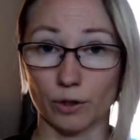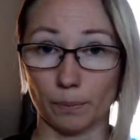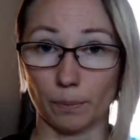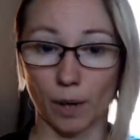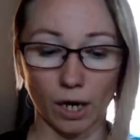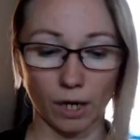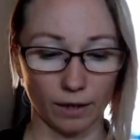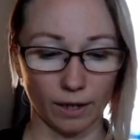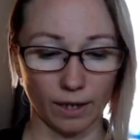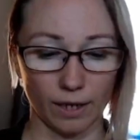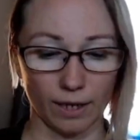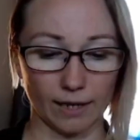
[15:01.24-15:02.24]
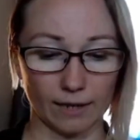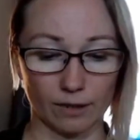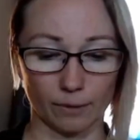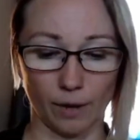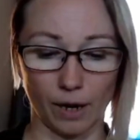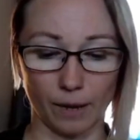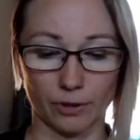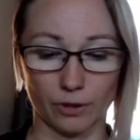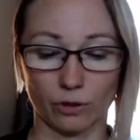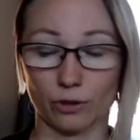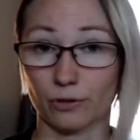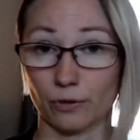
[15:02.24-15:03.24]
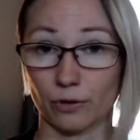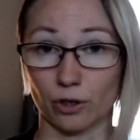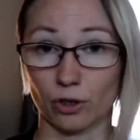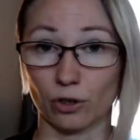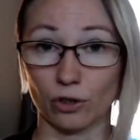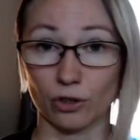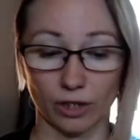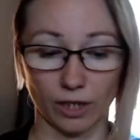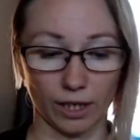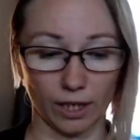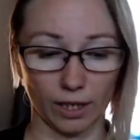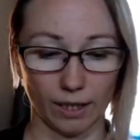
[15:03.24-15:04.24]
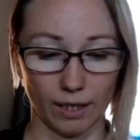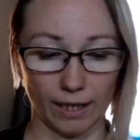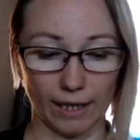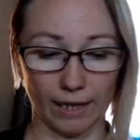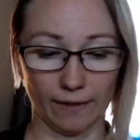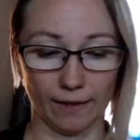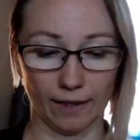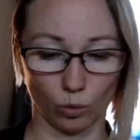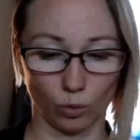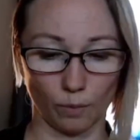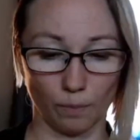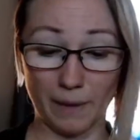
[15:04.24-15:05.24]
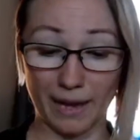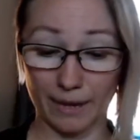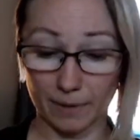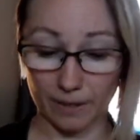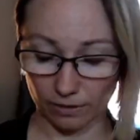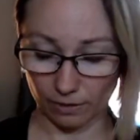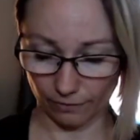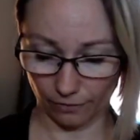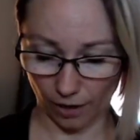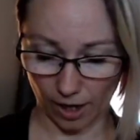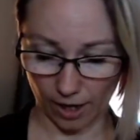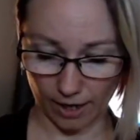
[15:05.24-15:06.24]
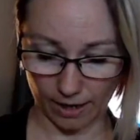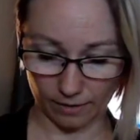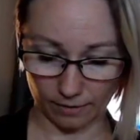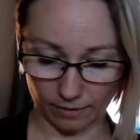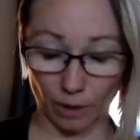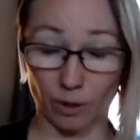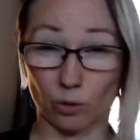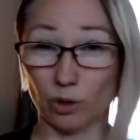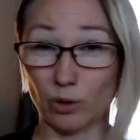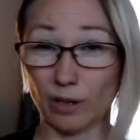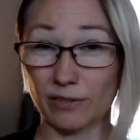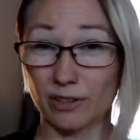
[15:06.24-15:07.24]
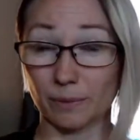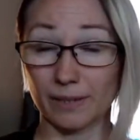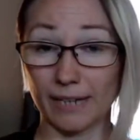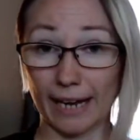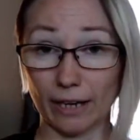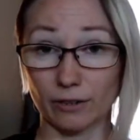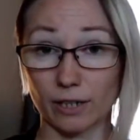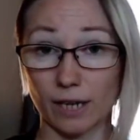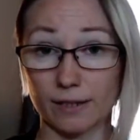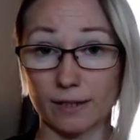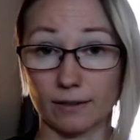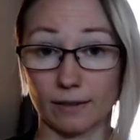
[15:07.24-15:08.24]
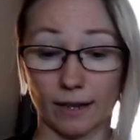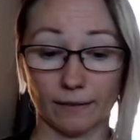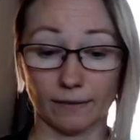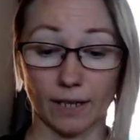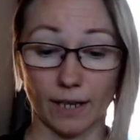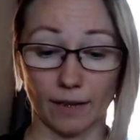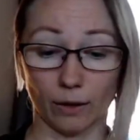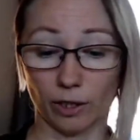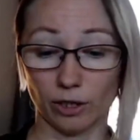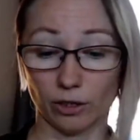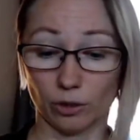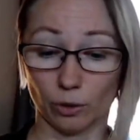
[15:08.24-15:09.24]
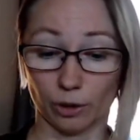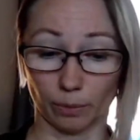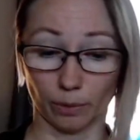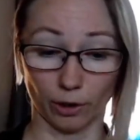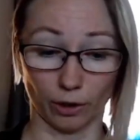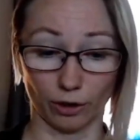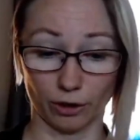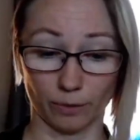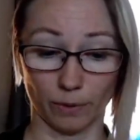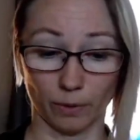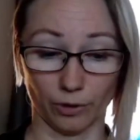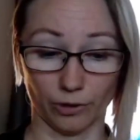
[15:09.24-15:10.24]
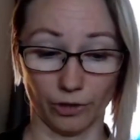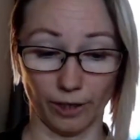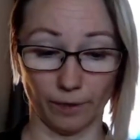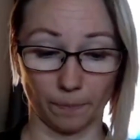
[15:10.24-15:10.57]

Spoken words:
broccoli and some popsicles for the girls again, and then maybe some fries, because we do have some tater tots left that we could do with the burgers, but we'll see.